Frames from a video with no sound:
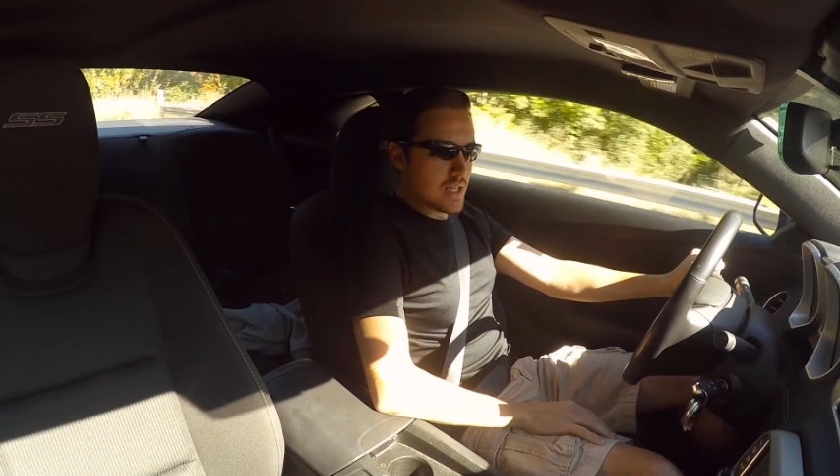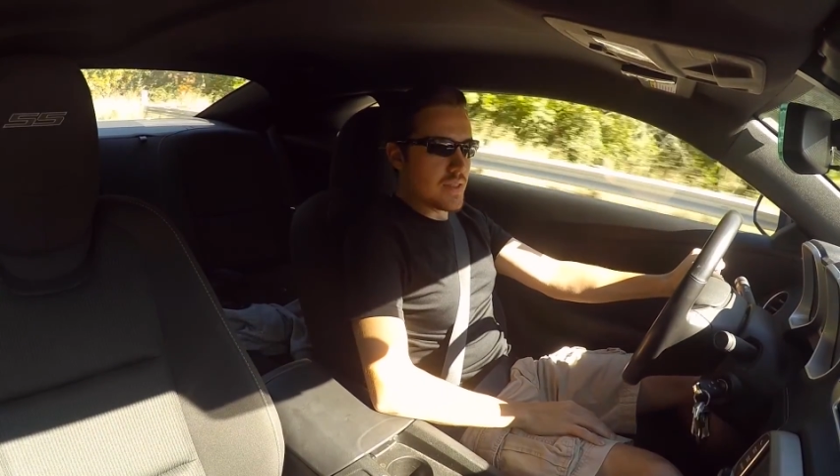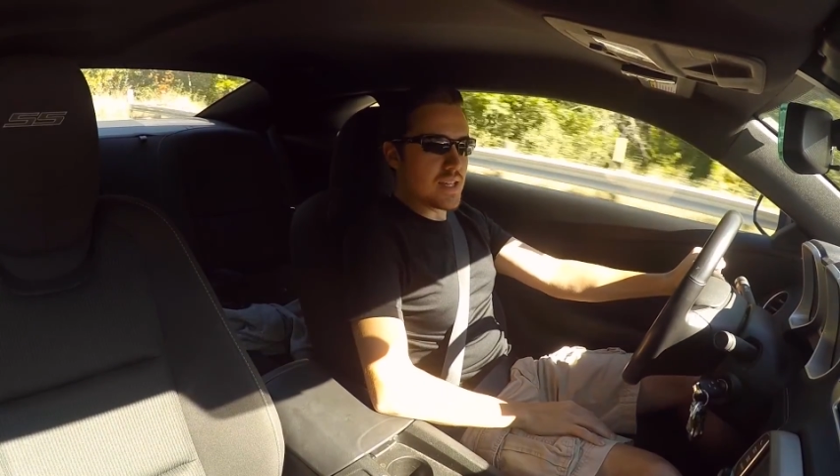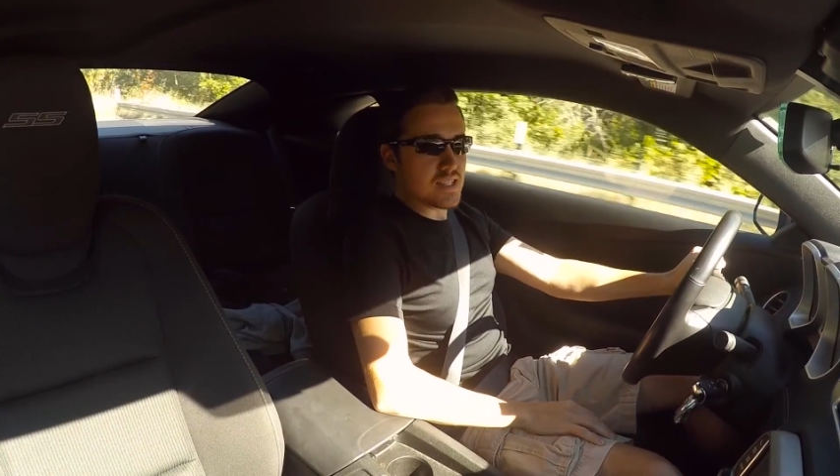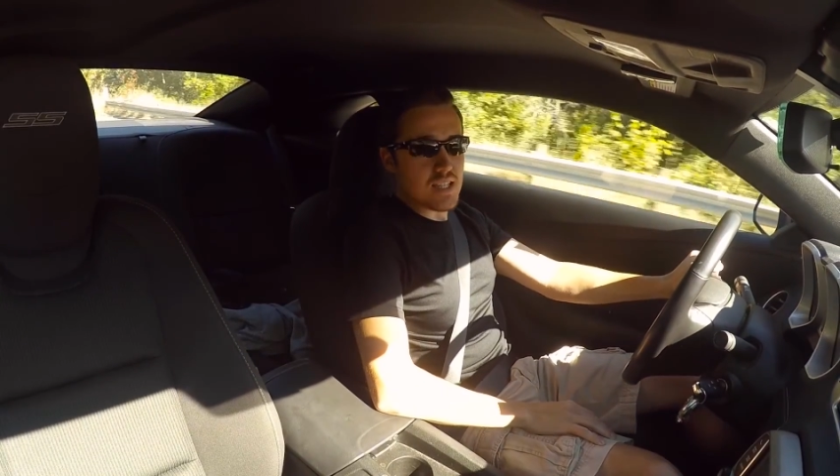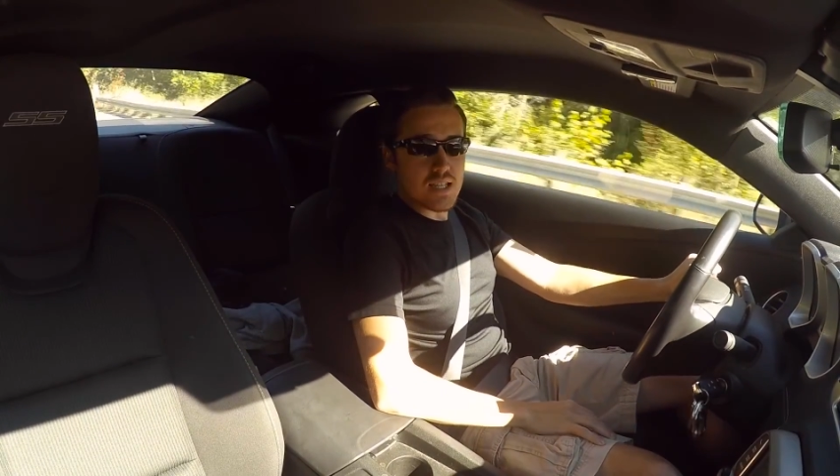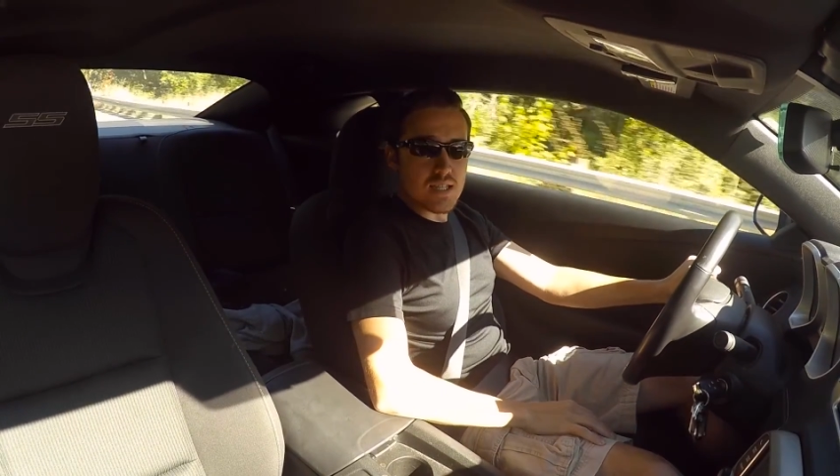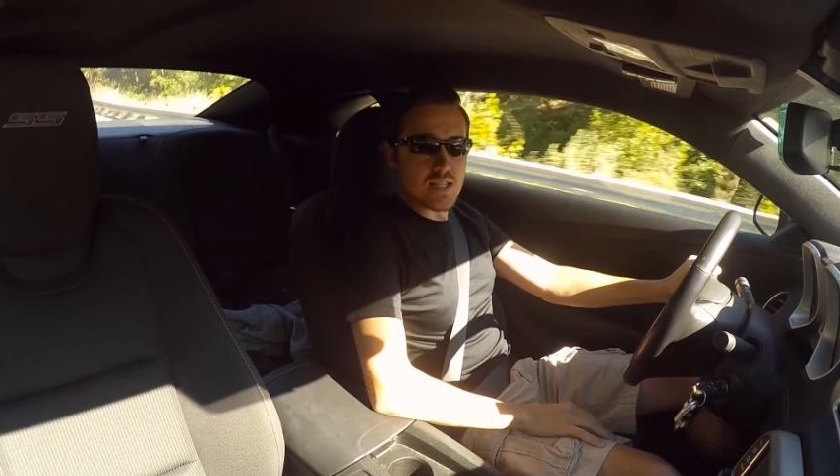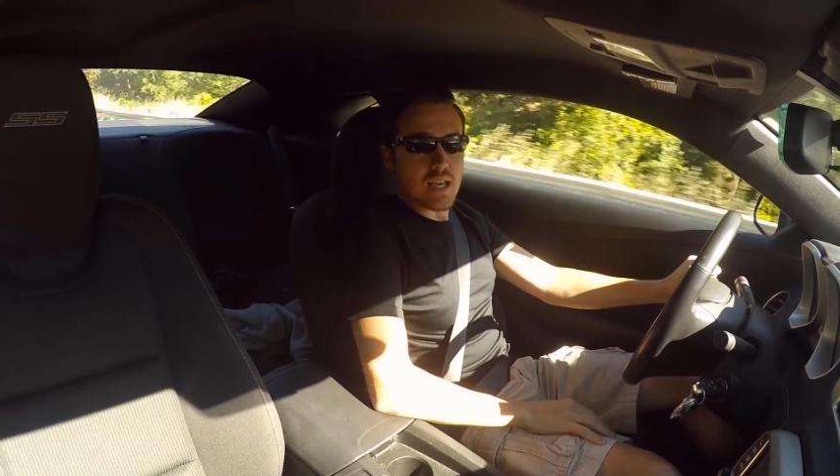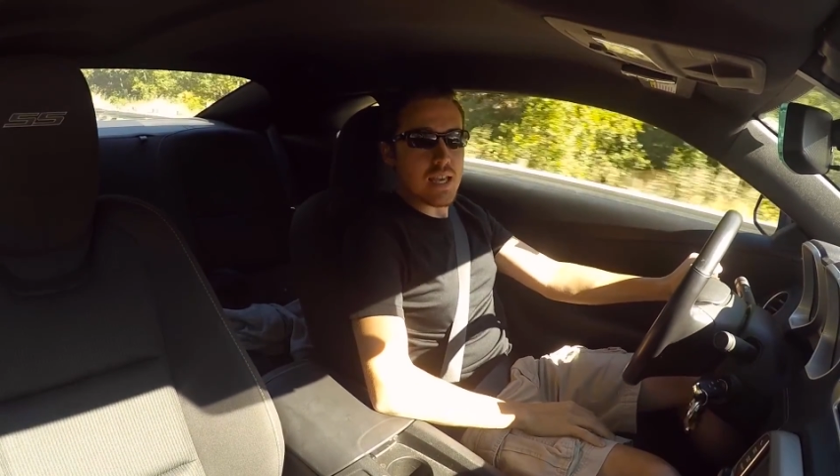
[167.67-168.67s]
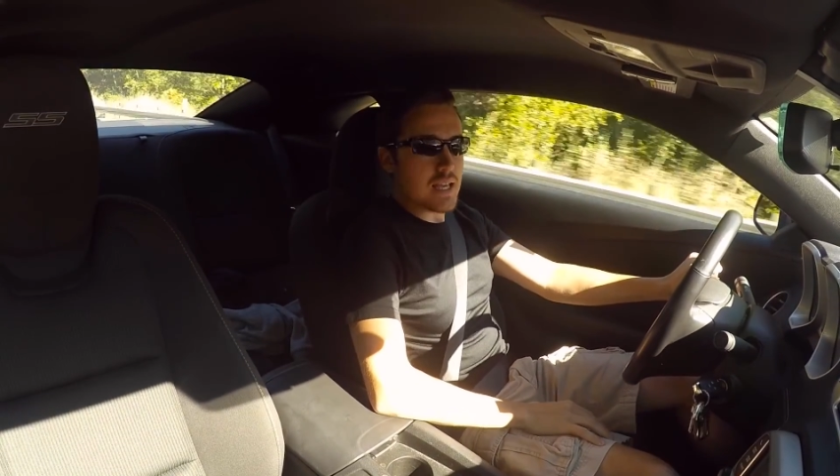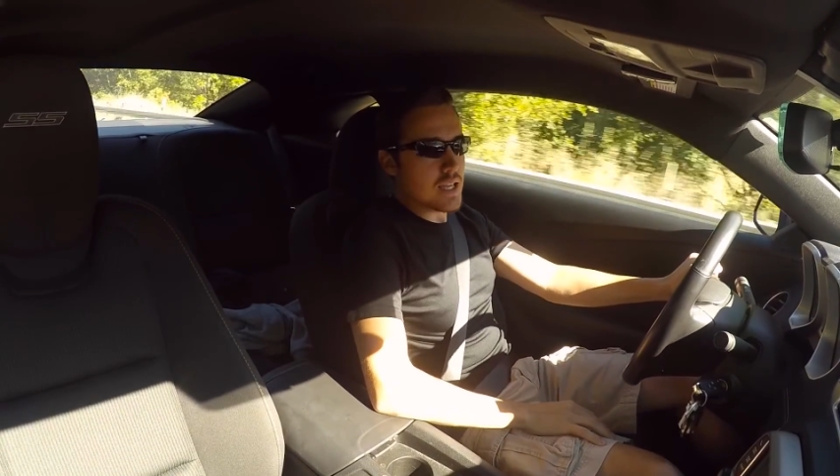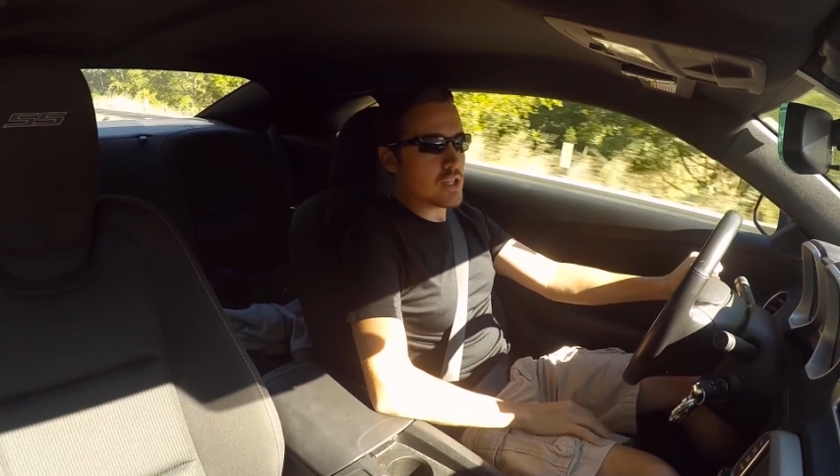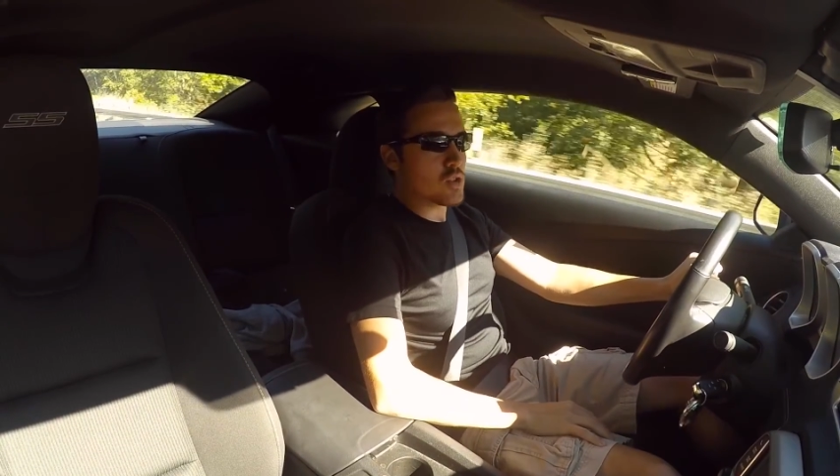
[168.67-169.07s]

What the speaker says: this is a